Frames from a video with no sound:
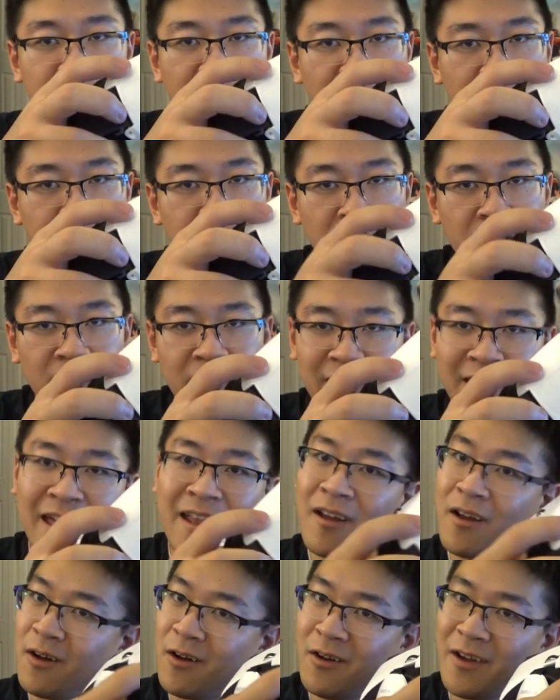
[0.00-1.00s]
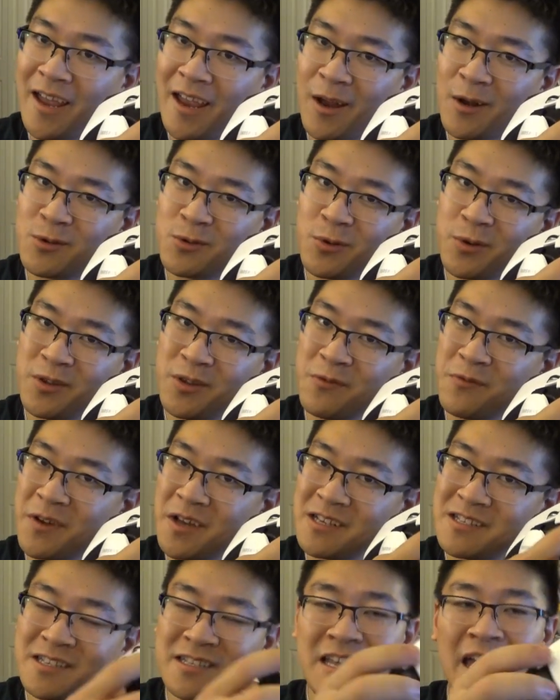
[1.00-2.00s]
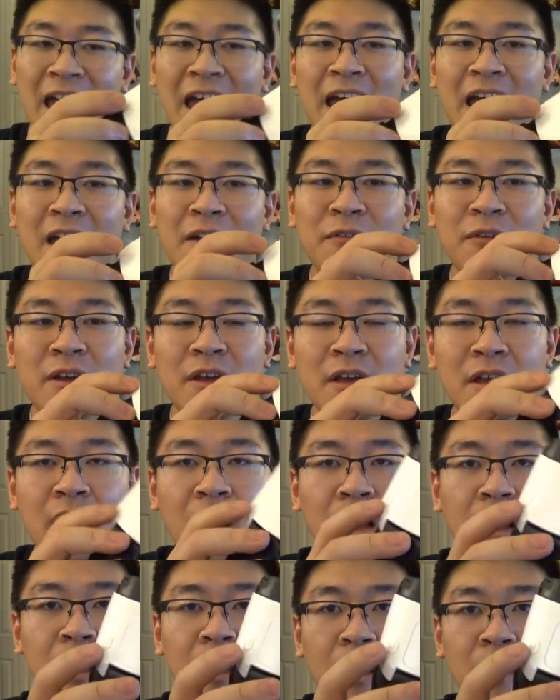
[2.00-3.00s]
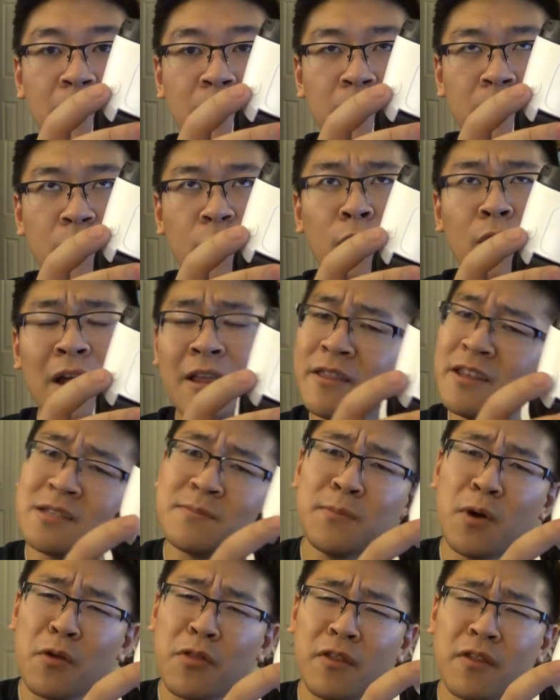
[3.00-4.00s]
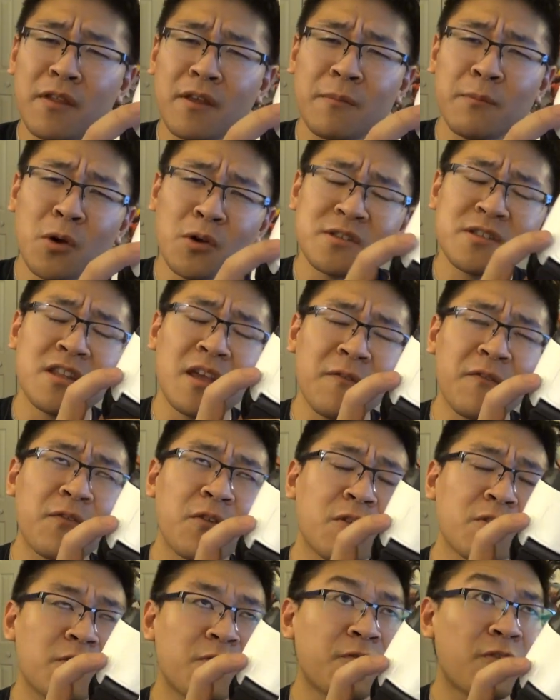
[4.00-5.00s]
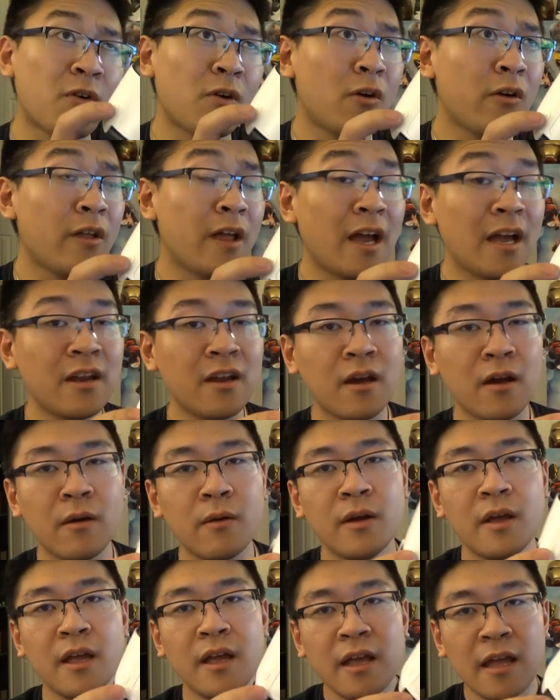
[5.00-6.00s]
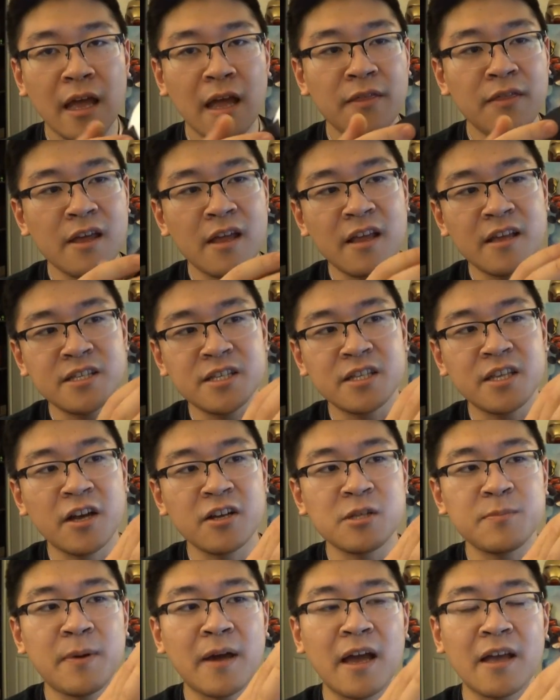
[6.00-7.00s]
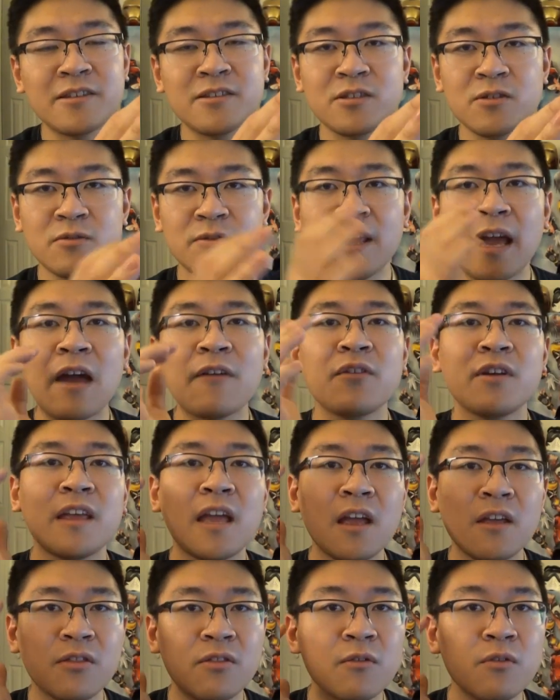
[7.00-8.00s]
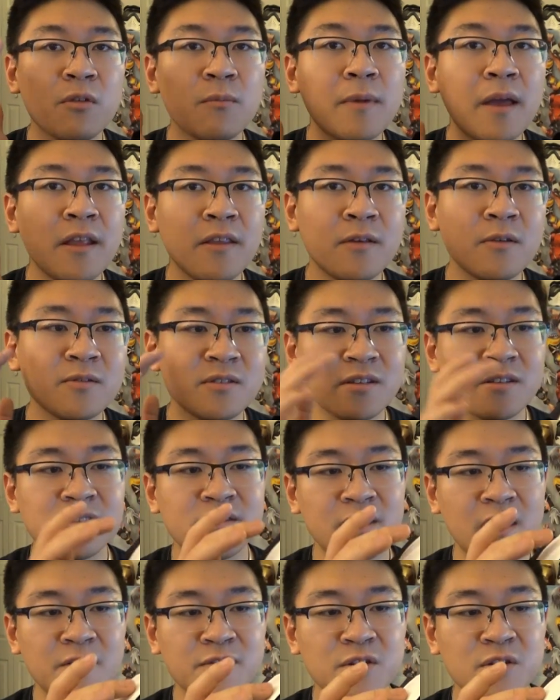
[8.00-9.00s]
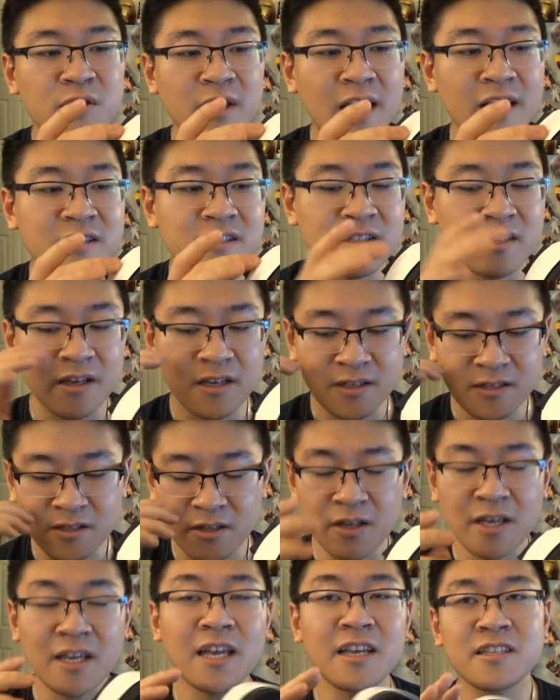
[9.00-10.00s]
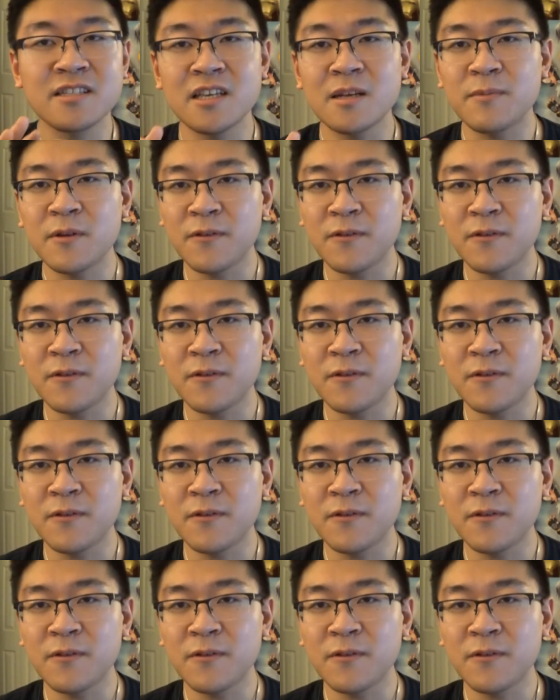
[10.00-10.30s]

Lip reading: back button that all Android devices have, or at least most of them for all I know. And then it's a touchpad to navigate through the menus and stuff. So that's nice. So like I said